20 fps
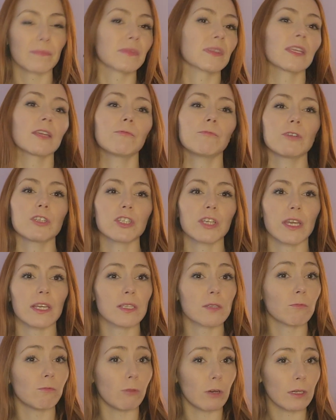In which case,
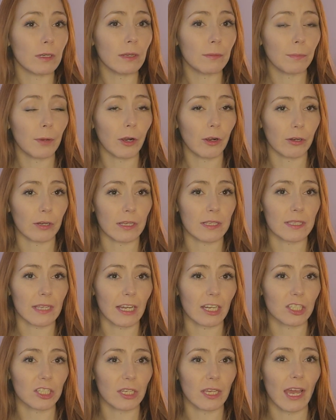one party is
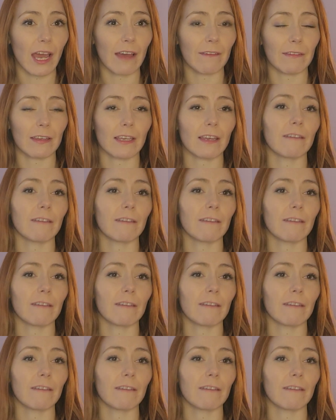actually having